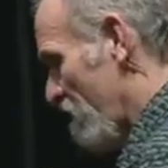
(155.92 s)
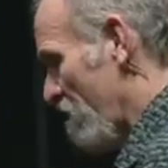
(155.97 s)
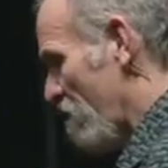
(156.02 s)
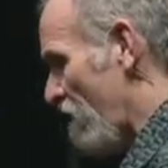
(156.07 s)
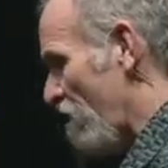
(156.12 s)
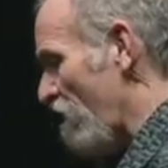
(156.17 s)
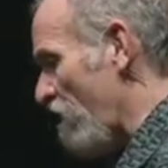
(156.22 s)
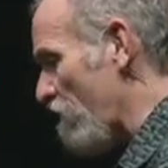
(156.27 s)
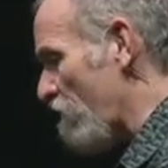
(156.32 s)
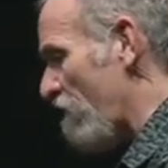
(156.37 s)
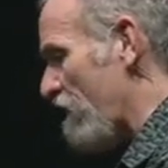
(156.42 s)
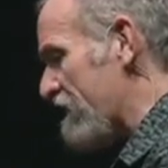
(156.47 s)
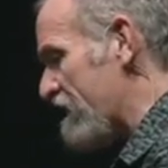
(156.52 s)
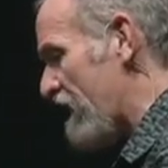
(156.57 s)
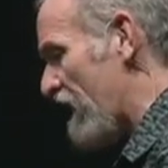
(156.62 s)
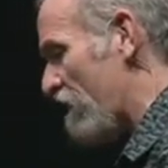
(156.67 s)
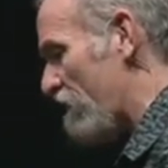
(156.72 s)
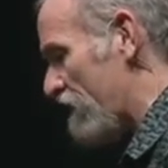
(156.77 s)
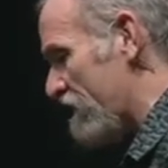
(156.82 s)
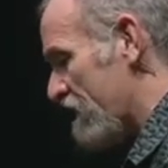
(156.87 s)
uh, teaching
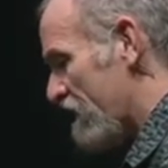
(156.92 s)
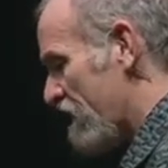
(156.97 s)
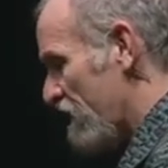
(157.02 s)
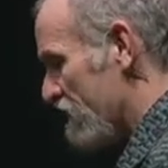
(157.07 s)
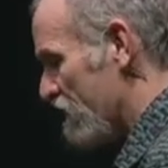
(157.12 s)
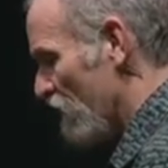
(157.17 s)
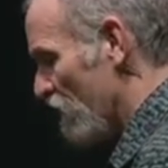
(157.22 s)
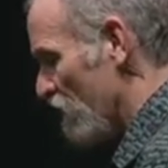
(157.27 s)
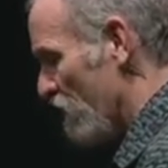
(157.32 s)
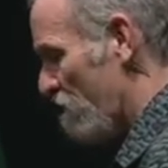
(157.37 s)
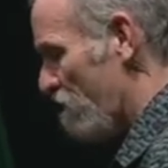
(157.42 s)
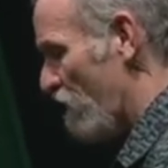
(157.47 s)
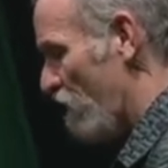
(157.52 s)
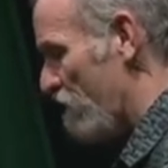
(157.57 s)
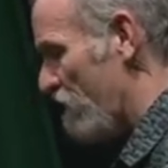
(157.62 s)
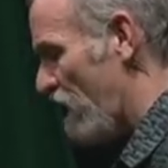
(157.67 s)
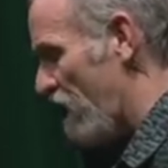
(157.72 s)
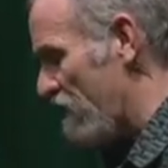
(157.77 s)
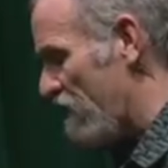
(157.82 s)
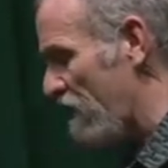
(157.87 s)
things that God
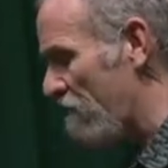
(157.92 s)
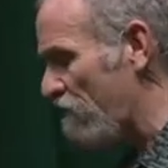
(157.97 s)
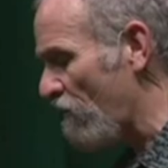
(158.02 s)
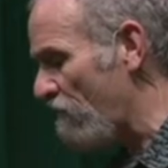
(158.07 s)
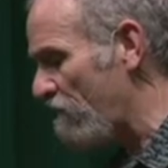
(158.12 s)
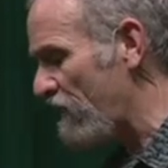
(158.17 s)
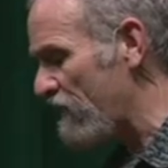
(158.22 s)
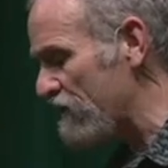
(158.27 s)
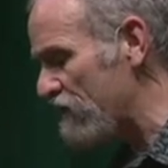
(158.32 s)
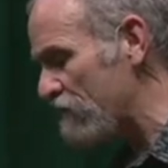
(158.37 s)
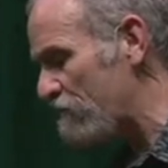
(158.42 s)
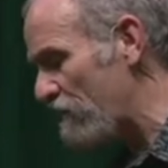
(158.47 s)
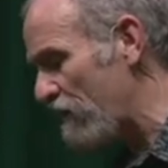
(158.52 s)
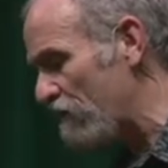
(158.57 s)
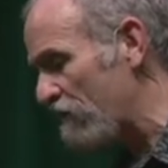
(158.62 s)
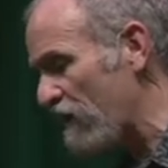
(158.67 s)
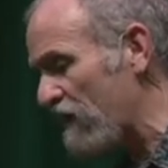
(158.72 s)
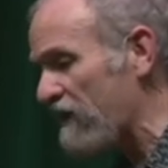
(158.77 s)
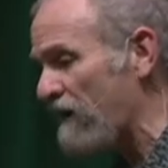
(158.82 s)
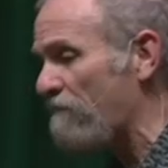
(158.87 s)
never
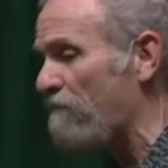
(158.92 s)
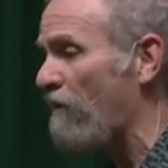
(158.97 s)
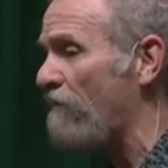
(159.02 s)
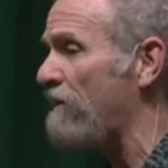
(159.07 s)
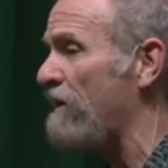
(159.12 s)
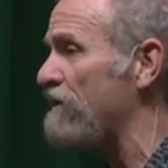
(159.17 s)
taught.